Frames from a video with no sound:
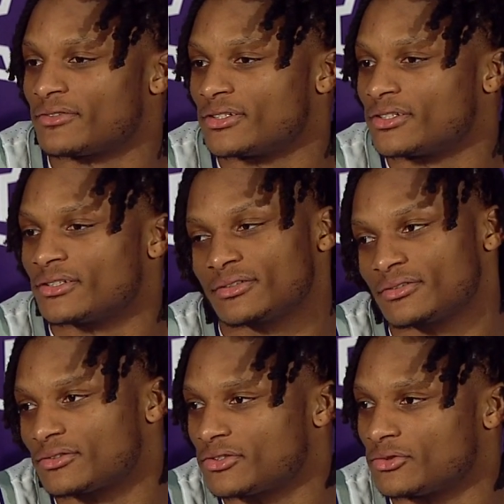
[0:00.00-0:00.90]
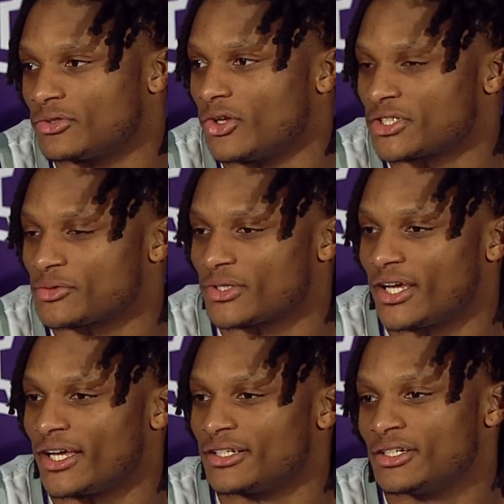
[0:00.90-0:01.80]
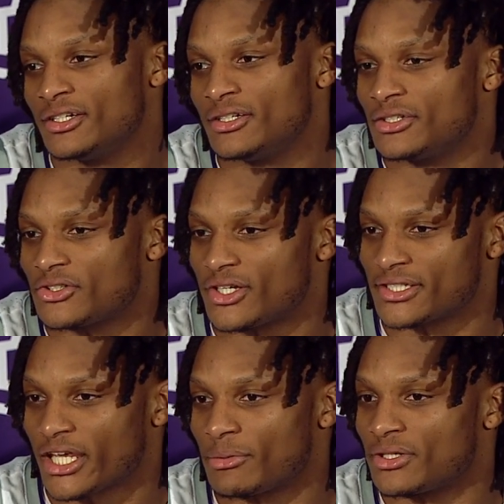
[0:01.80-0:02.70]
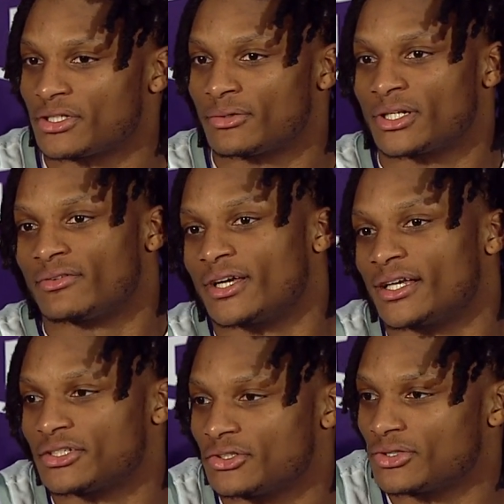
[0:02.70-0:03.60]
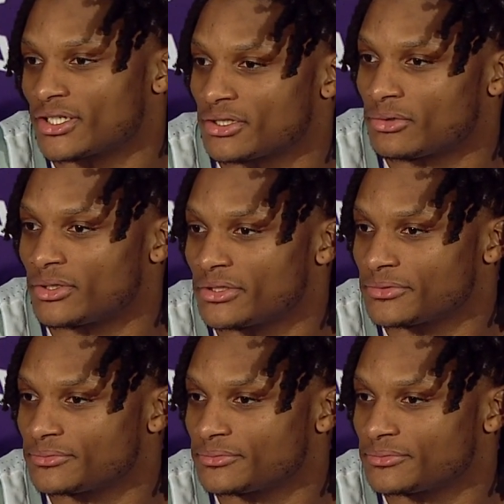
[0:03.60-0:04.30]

after the two losses we had. So I just came in and did whatever I had to do to get the win.